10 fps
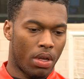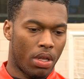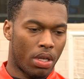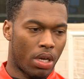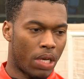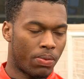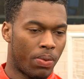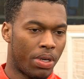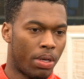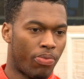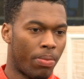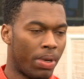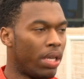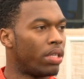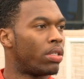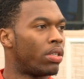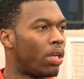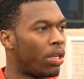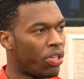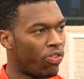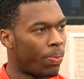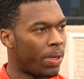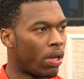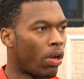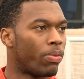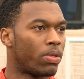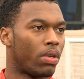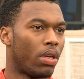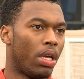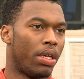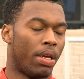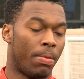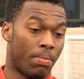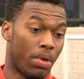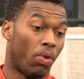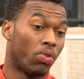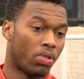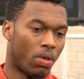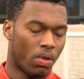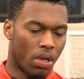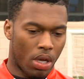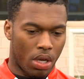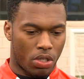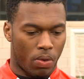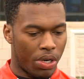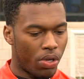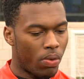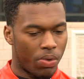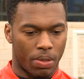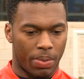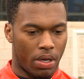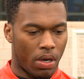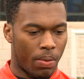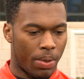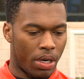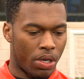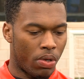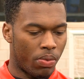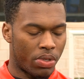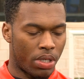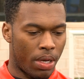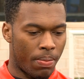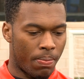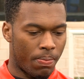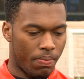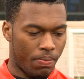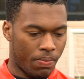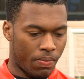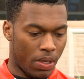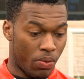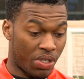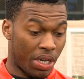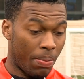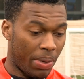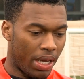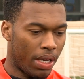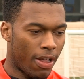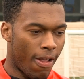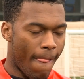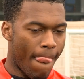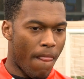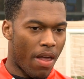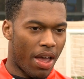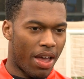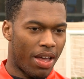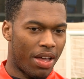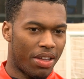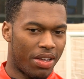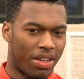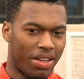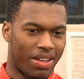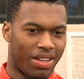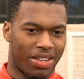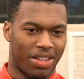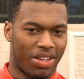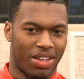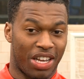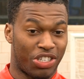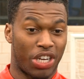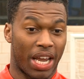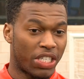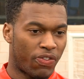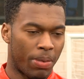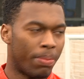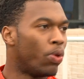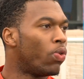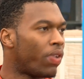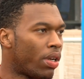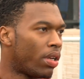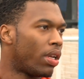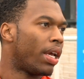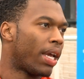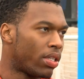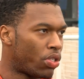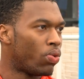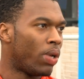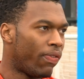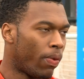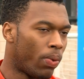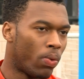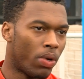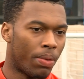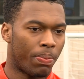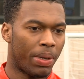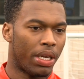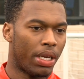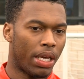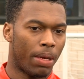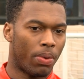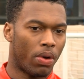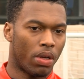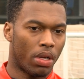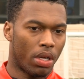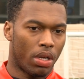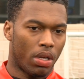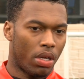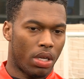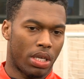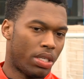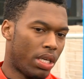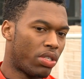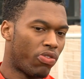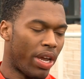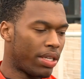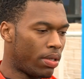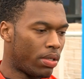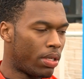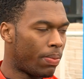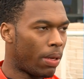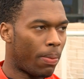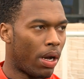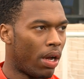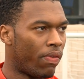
the guys were winning the Premier Leagues and European Cups also. So I knew it was a big club, and I knew it was it was going to be a change for me moving again to Liverpool and being here. But it's great to be a part